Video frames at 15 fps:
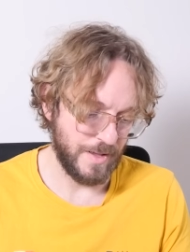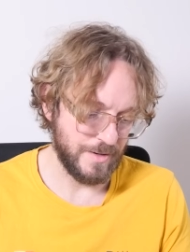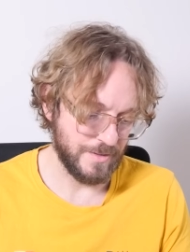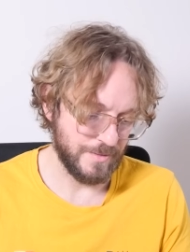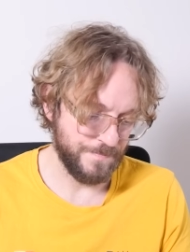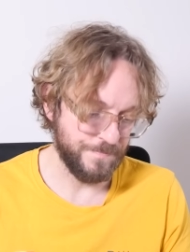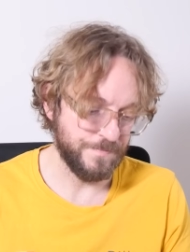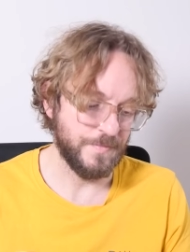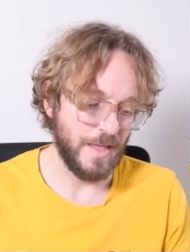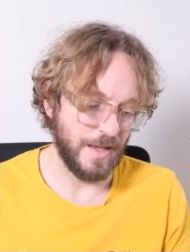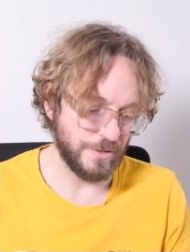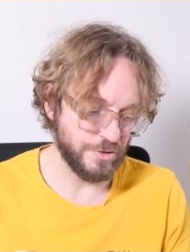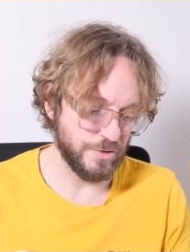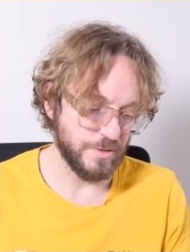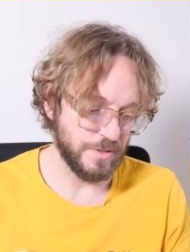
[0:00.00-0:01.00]
and
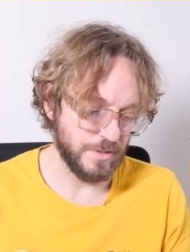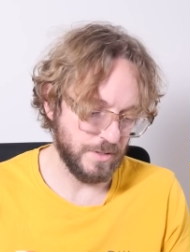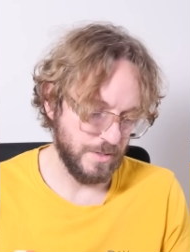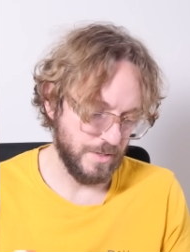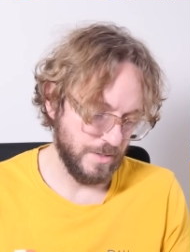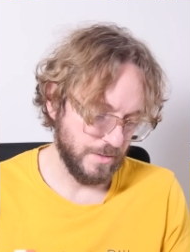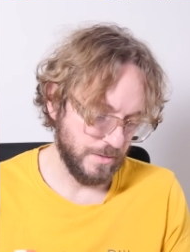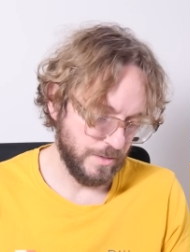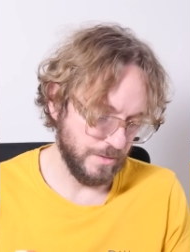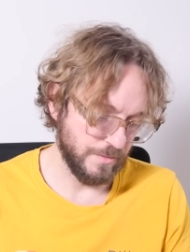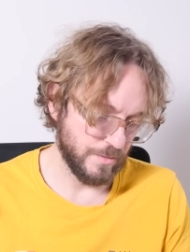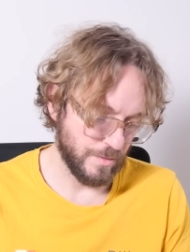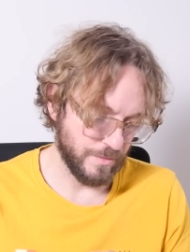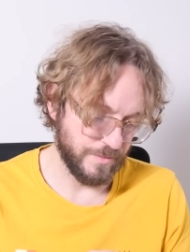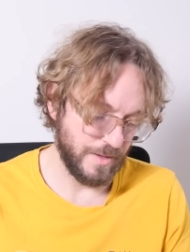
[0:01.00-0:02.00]
actually here in
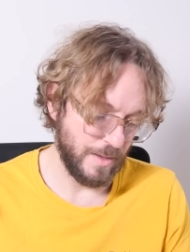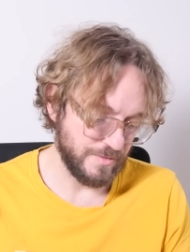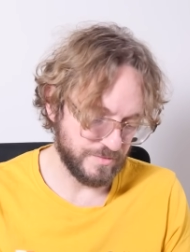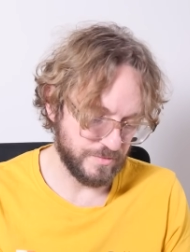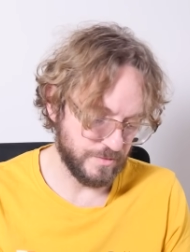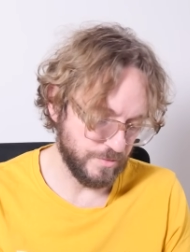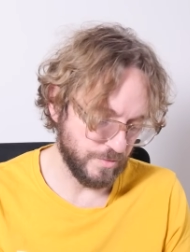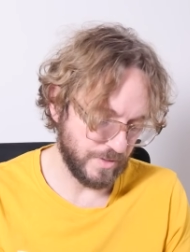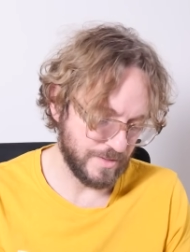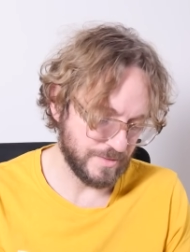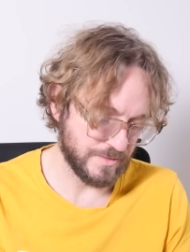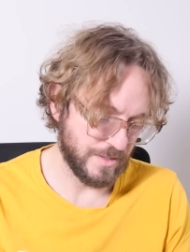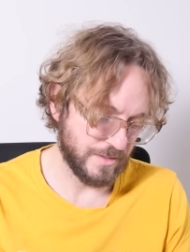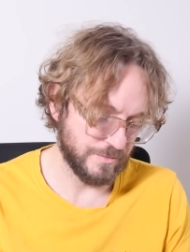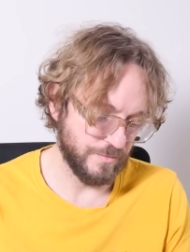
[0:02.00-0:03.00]
the northern hemisphere you can
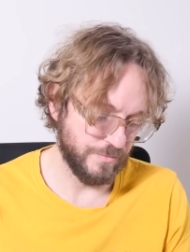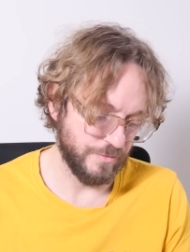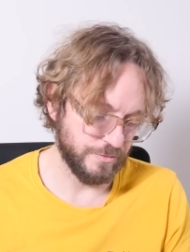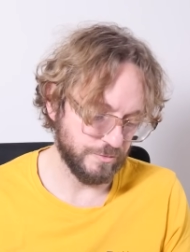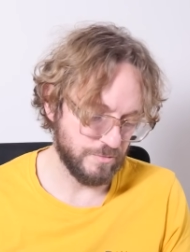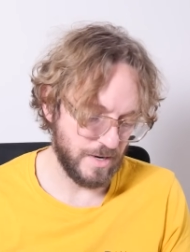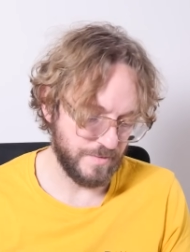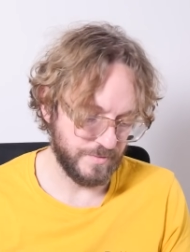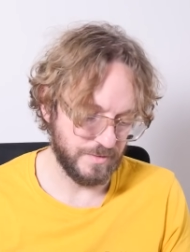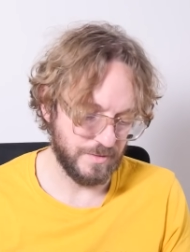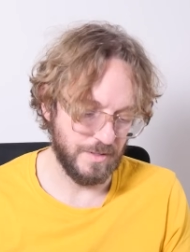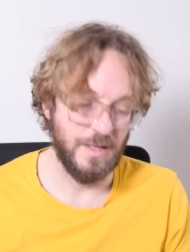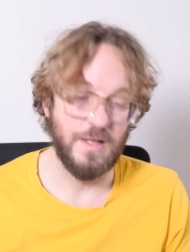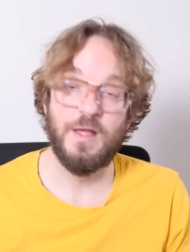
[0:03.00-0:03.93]
start to photograph it